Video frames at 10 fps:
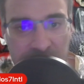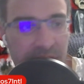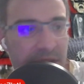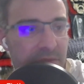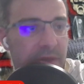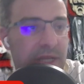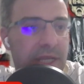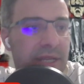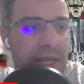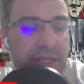to
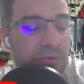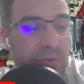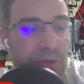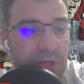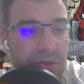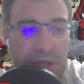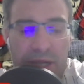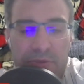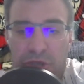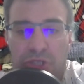anybody. I didn't want to do it.
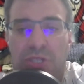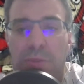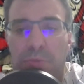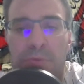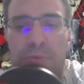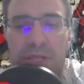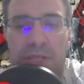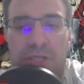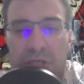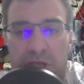It put me in
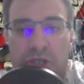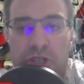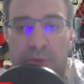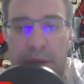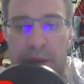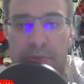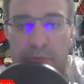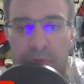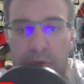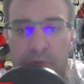such a bad
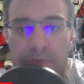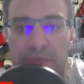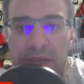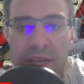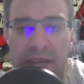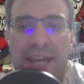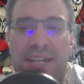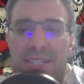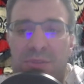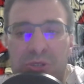mood. And
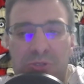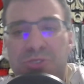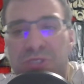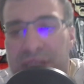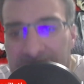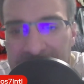as someone who's not